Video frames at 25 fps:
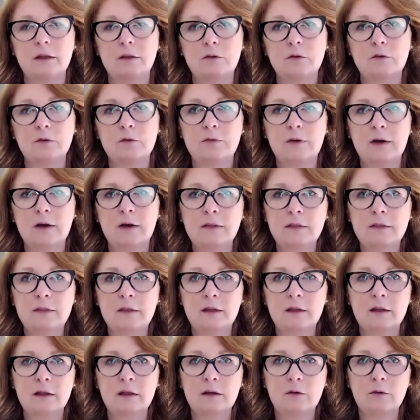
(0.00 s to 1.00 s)
to find
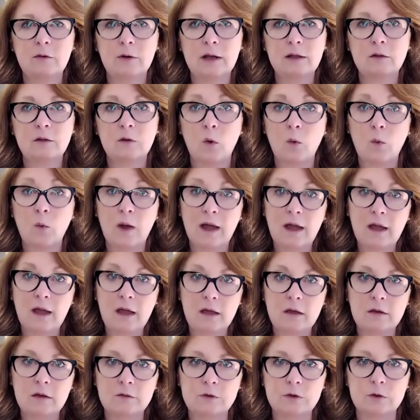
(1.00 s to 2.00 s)
the right
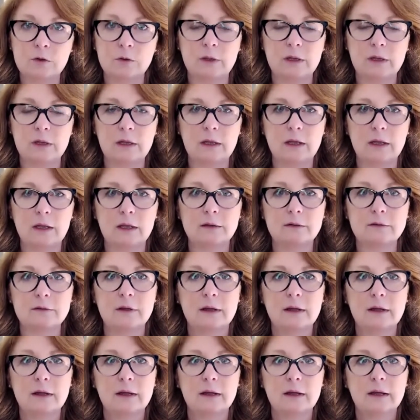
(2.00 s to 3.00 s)
way of doing it,
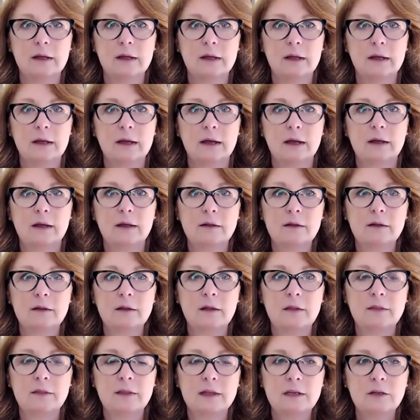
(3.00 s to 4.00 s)

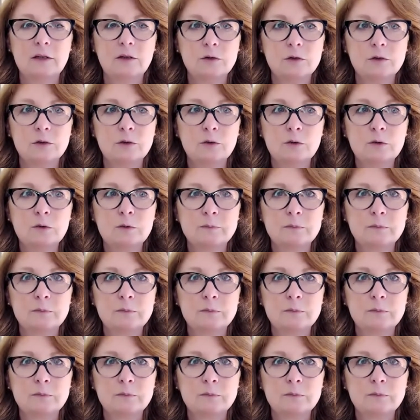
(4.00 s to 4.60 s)
then to